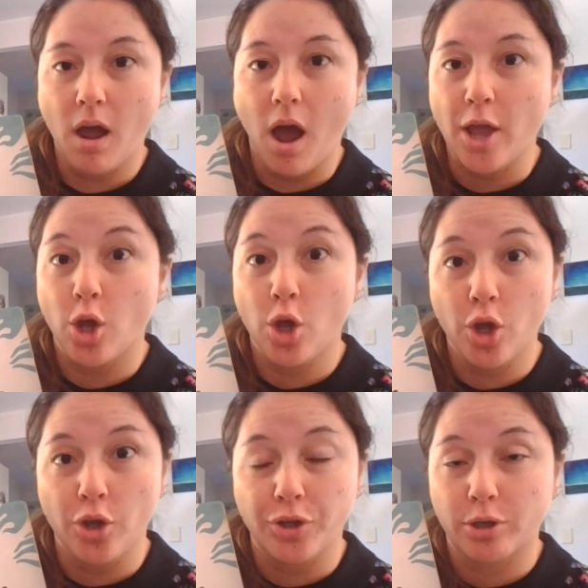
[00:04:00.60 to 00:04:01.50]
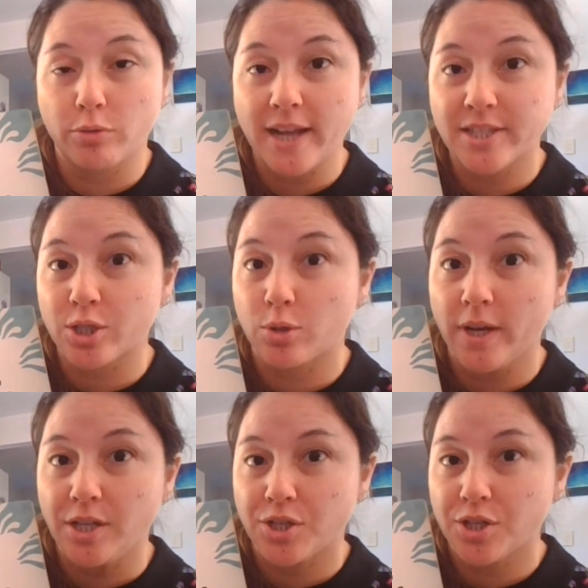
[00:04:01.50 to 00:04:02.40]
I heard a great
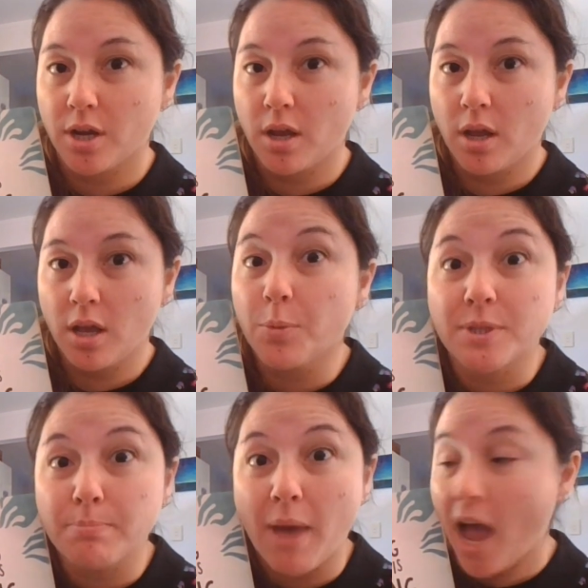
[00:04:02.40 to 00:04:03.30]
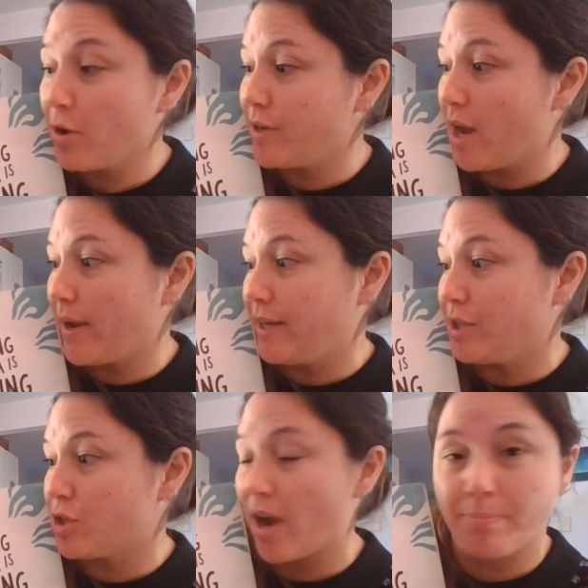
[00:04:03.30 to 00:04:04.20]
screech. It was Ma who now
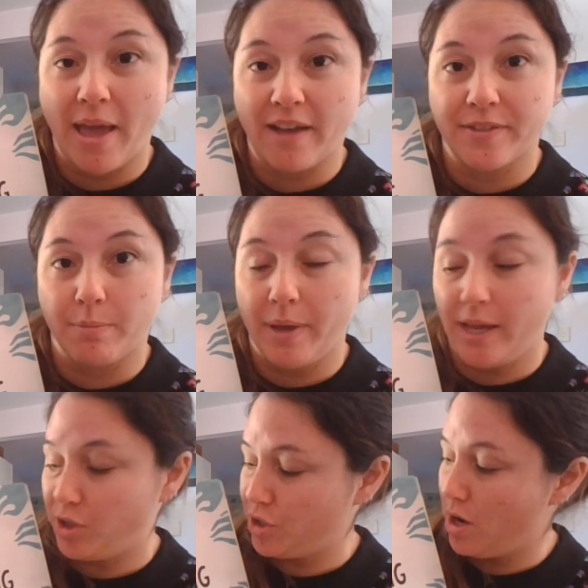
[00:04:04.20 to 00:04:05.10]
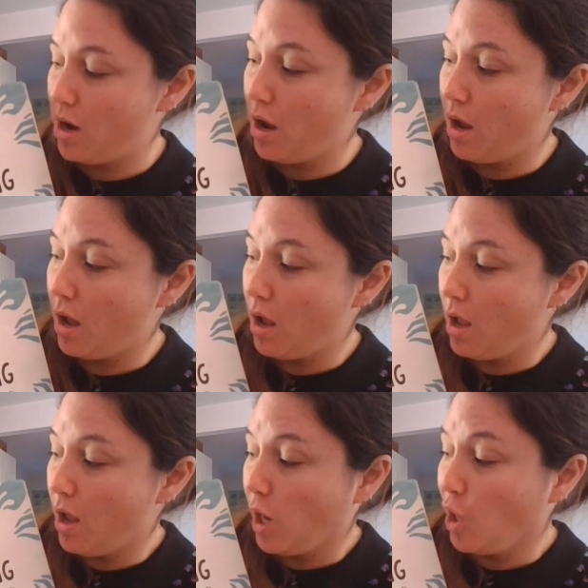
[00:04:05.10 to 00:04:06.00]
headed straight back to the beach.
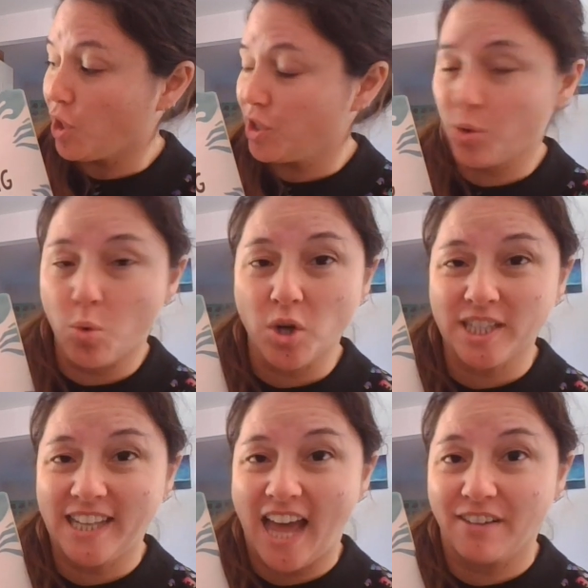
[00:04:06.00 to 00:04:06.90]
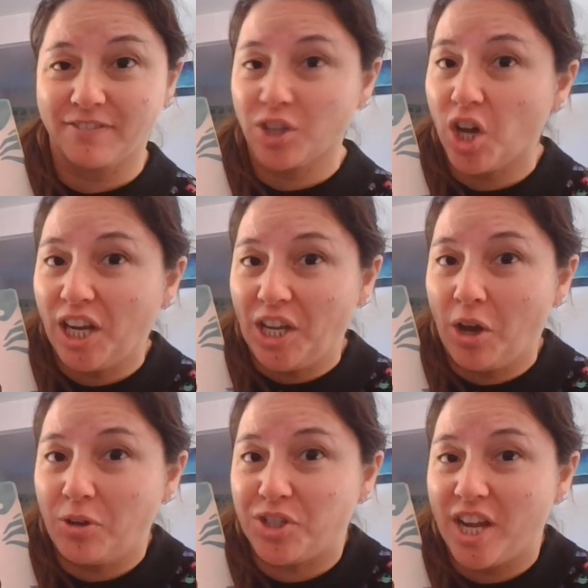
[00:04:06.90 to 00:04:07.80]
Look in the water, love! Golly,
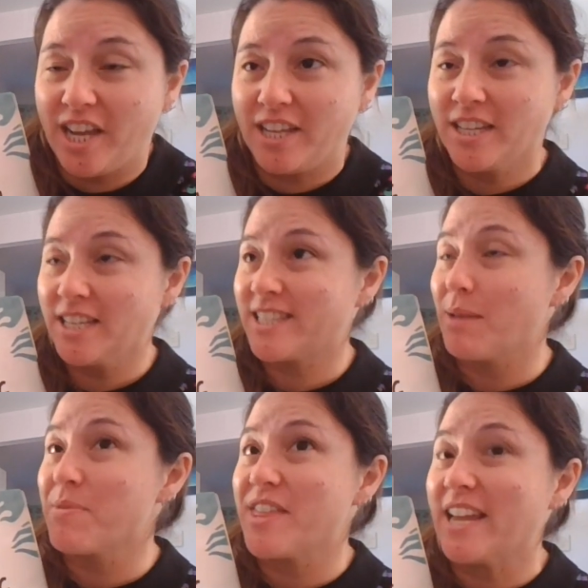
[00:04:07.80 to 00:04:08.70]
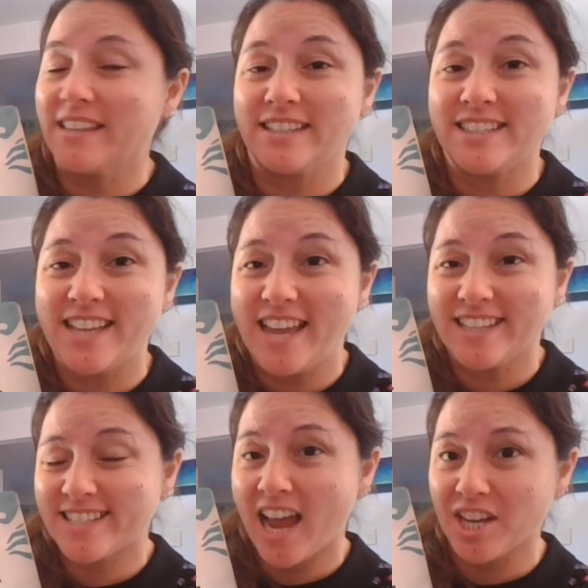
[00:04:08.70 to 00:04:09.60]
oh gee! Something in the sea
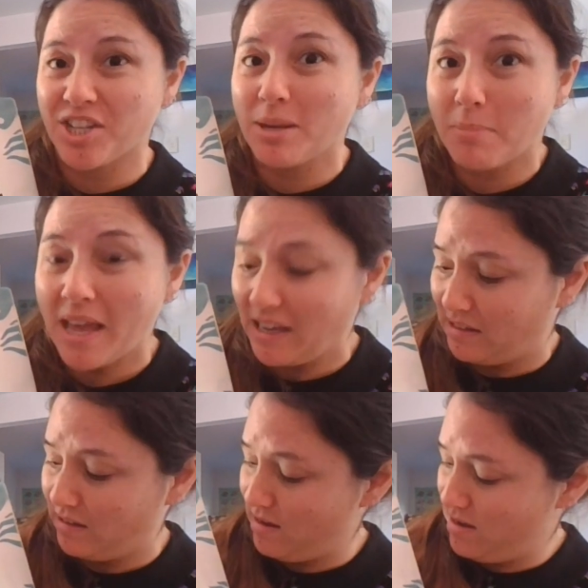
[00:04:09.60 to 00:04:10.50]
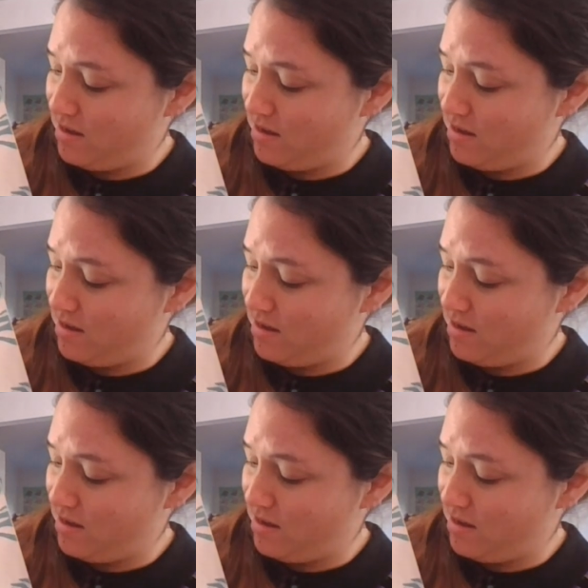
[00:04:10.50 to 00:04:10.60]
is touching me!